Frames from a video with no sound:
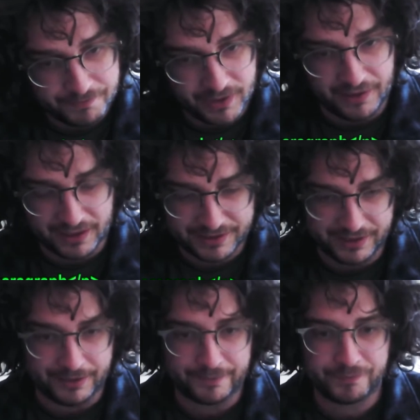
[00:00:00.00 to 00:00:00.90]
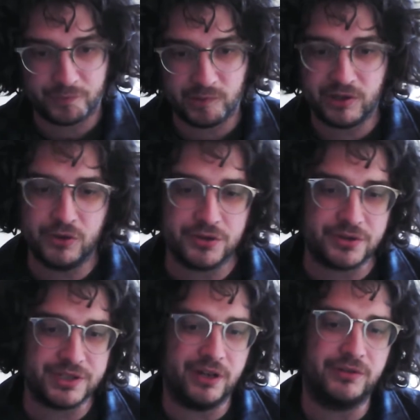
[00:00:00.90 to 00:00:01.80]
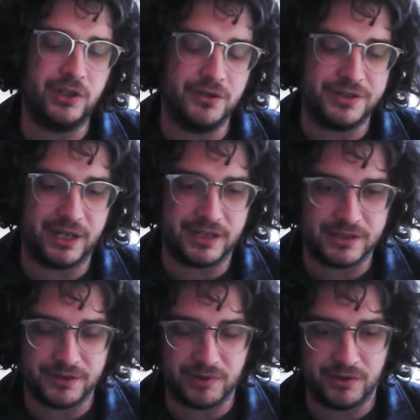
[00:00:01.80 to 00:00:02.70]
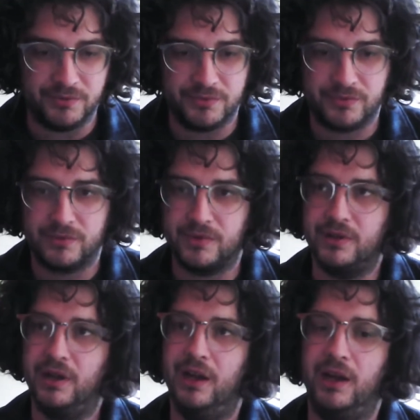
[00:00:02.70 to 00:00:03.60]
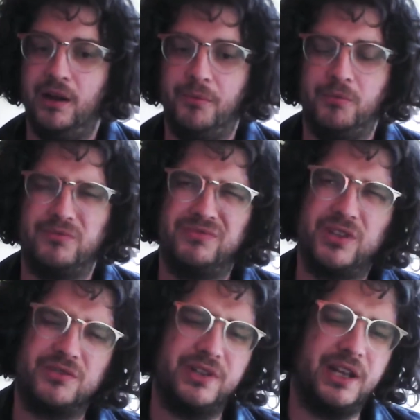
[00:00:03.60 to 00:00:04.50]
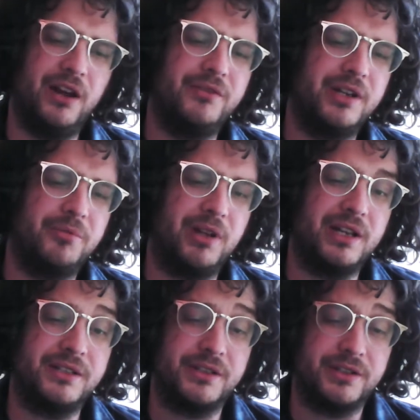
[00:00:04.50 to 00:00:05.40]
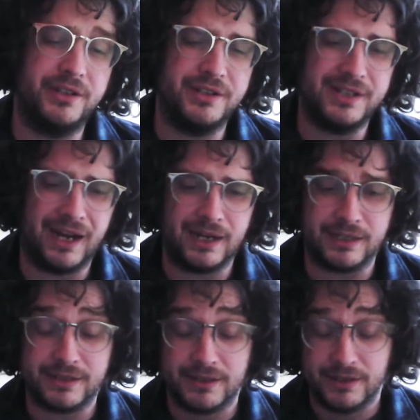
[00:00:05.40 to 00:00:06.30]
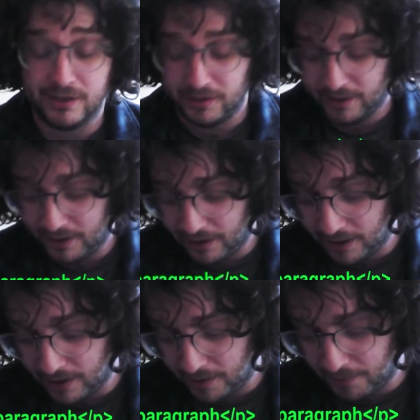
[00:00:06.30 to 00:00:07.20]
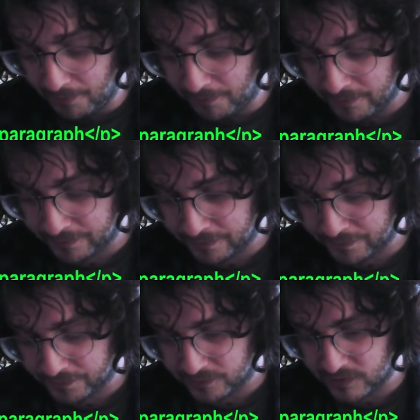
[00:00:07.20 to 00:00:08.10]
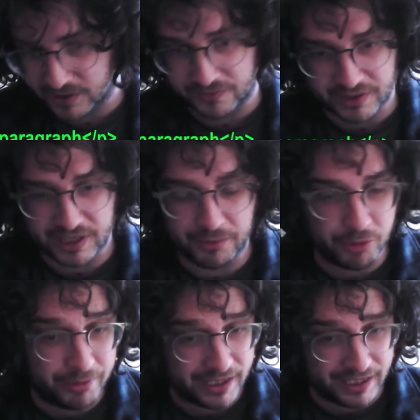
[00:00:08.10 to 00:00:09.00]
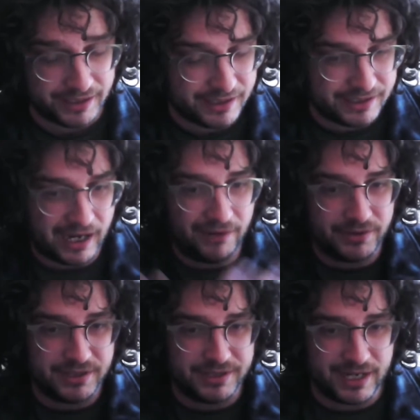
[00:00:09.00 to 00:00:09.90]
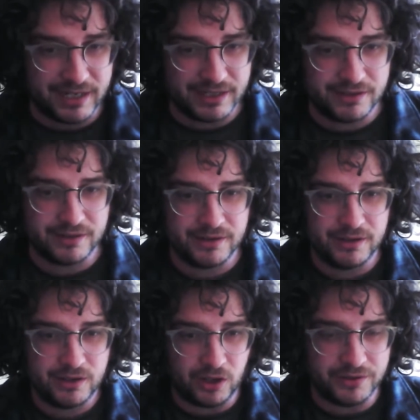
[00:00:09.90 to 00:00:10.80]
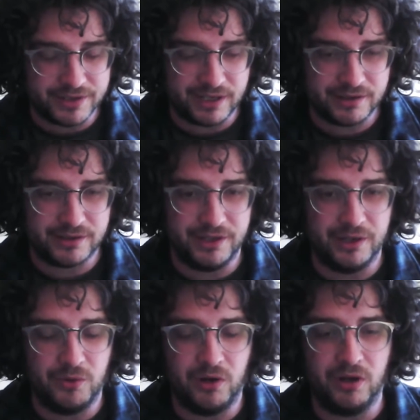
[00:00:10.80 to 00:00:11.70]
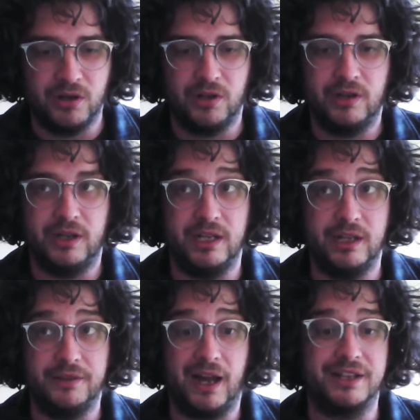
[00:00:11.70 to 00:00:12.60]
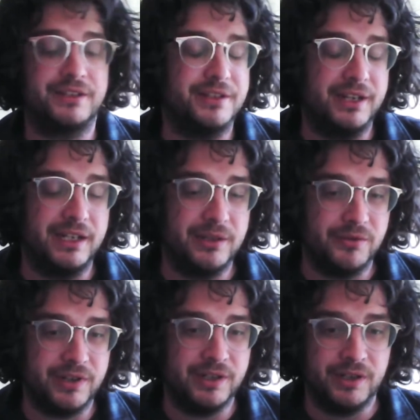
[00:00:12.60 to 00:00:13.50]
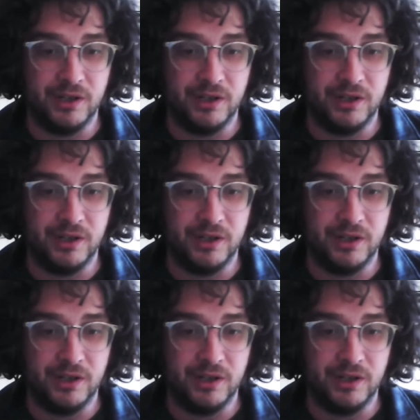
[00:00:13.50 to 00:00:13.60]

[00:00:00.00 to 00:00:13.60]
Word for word: and that's it. You can also self-close tags as well. Um, doesn't really only really applies to certain tags. Um, just for example, P you need to have containing content to know what that is containing within.